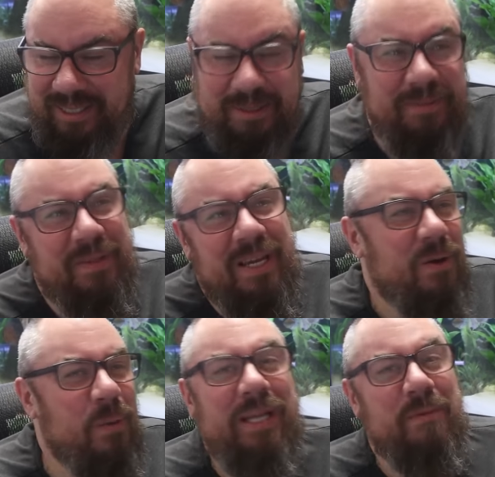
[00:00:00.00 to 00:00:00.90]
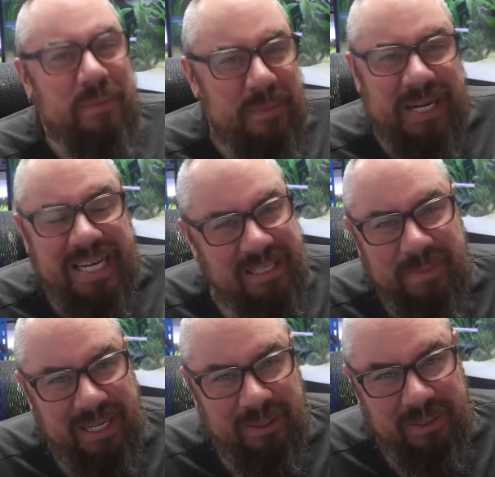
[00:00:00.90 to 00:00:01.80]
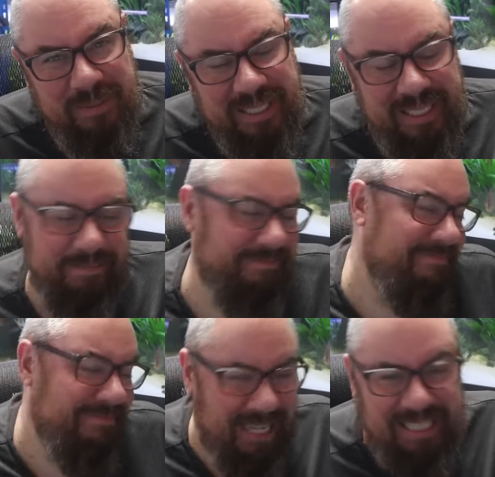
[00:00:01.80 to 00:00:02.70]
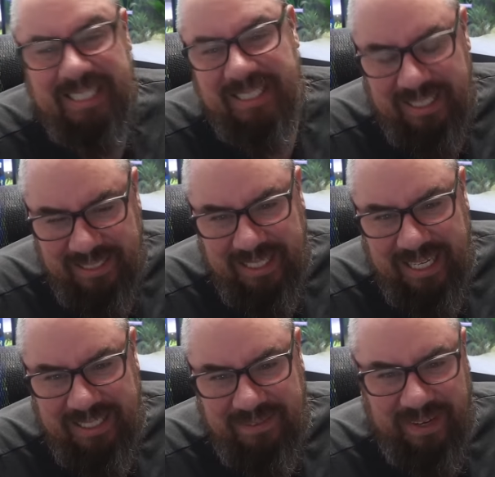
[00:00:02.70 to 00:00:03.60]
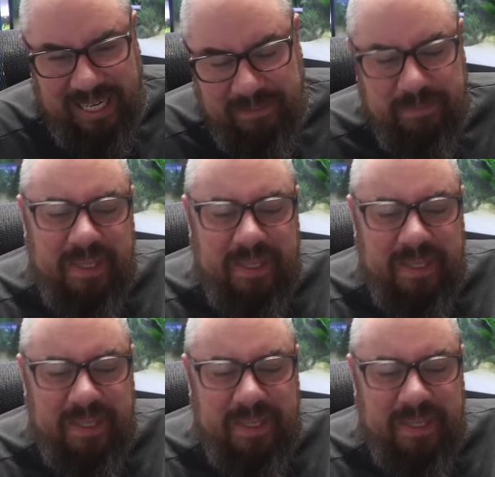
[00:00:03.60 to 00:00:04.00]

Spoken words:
So while it would be nice to make a load of money, I didn't. It's fine.